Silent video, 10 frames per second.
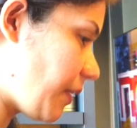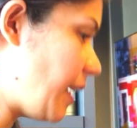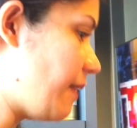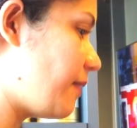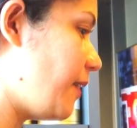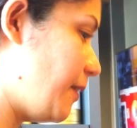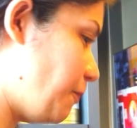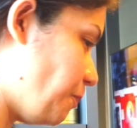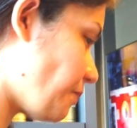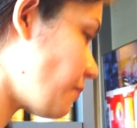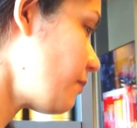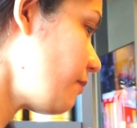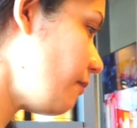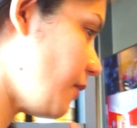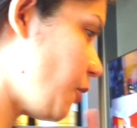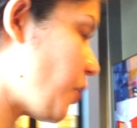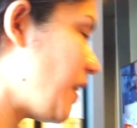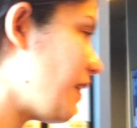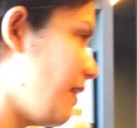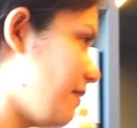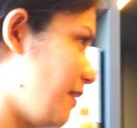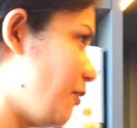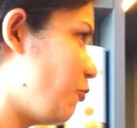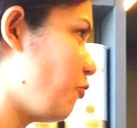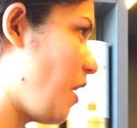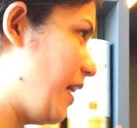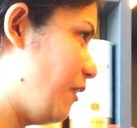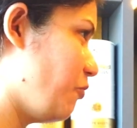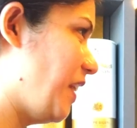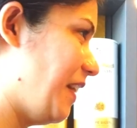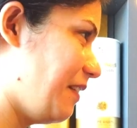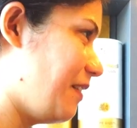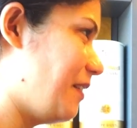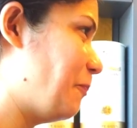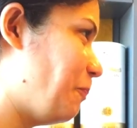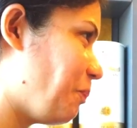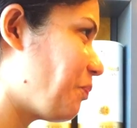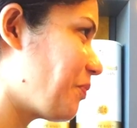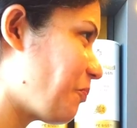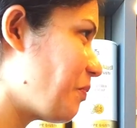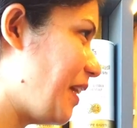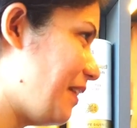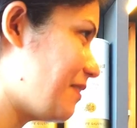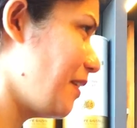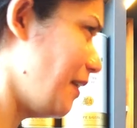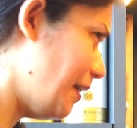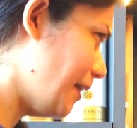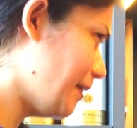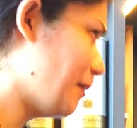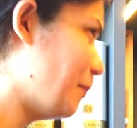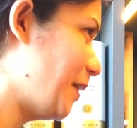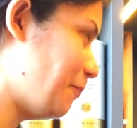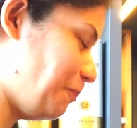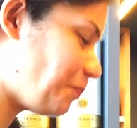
Yes, and you can taste the wine vinegar taste a little bit.